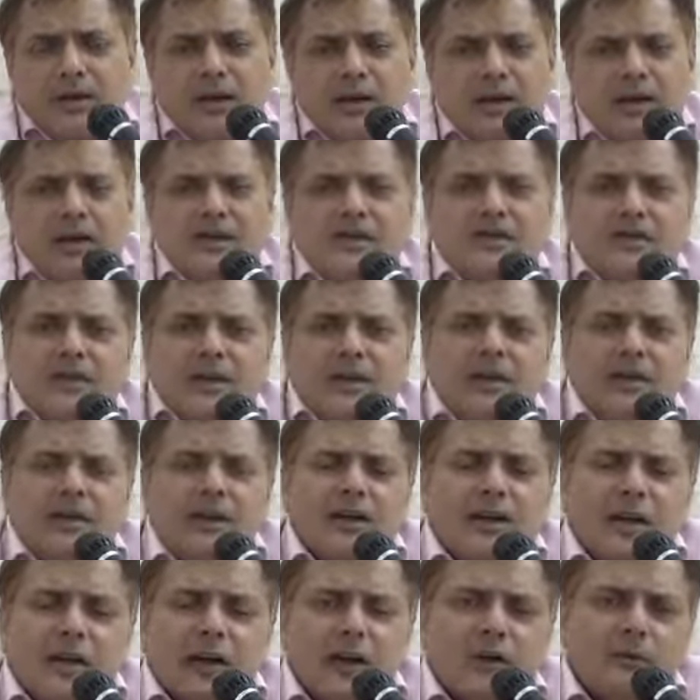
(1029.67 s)
Let us say
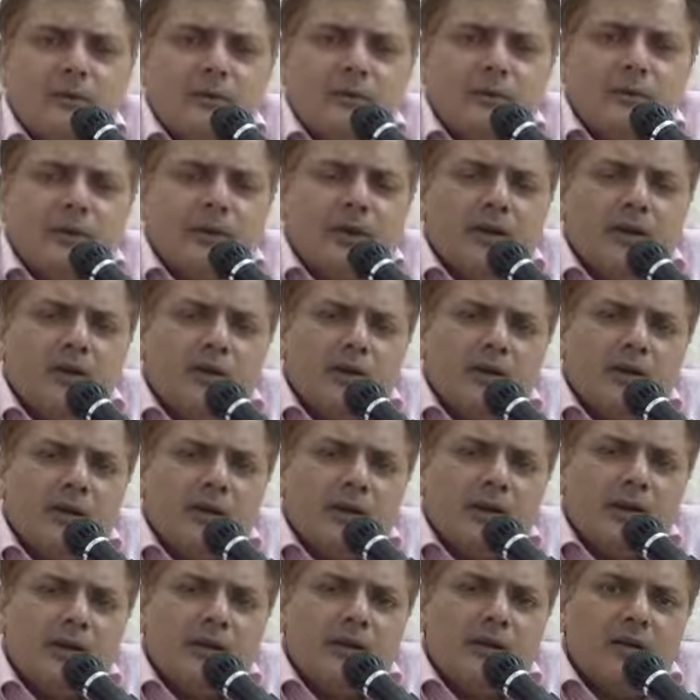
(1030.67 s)
that I have put my
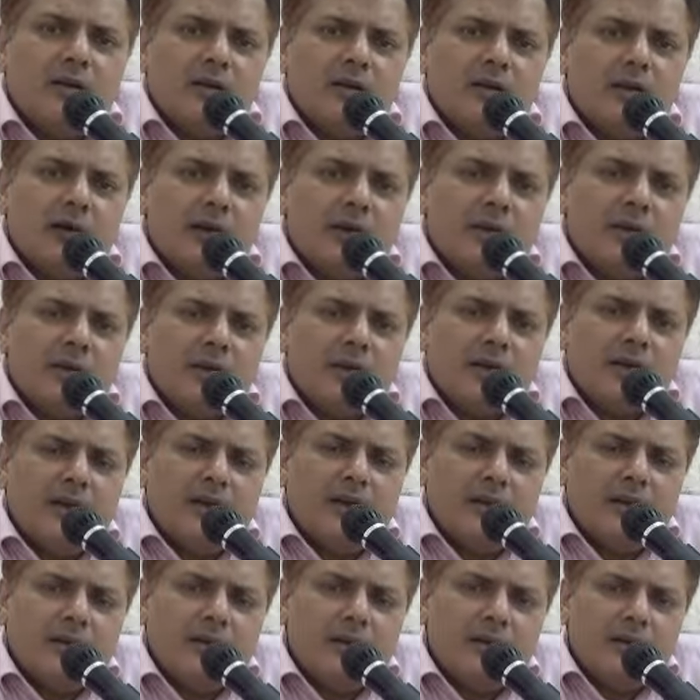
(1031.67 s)
gold in
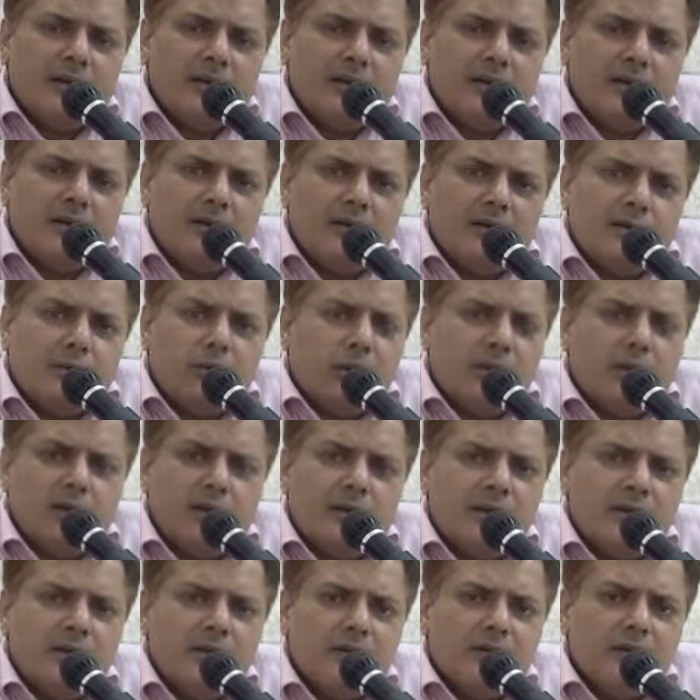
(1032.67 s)
RBI
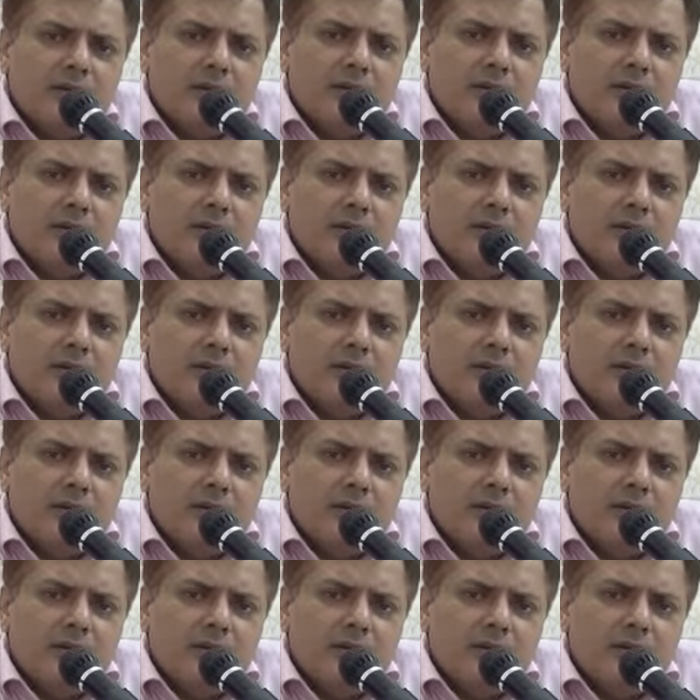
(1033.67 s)
vault,